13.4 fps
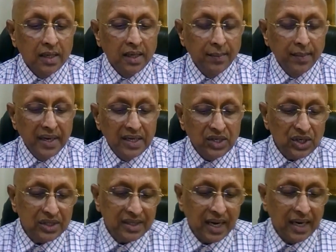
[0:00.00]

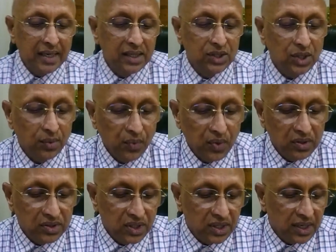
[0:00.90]
diminishes and
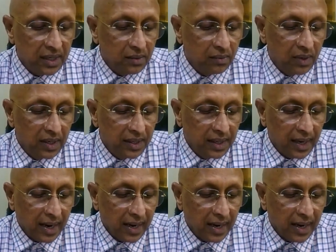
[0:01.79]
distributes it equally,